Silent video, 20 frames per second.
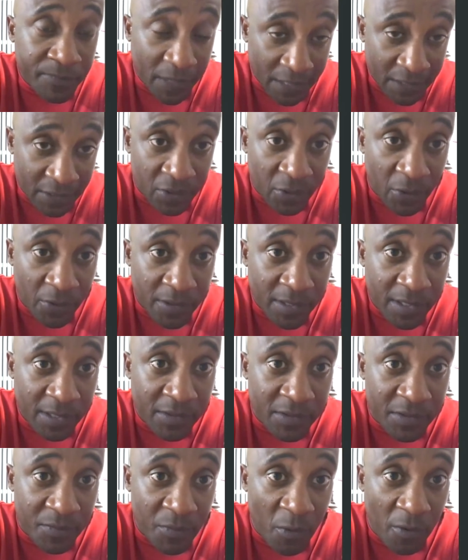I sure did
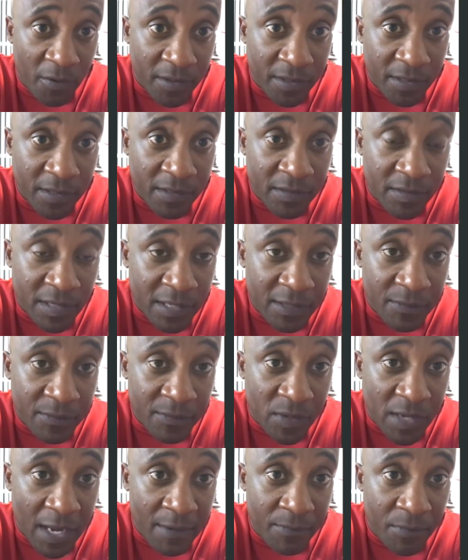this morning, and the team
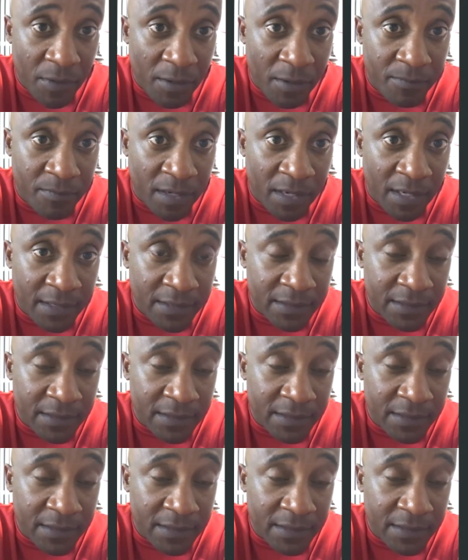came up. My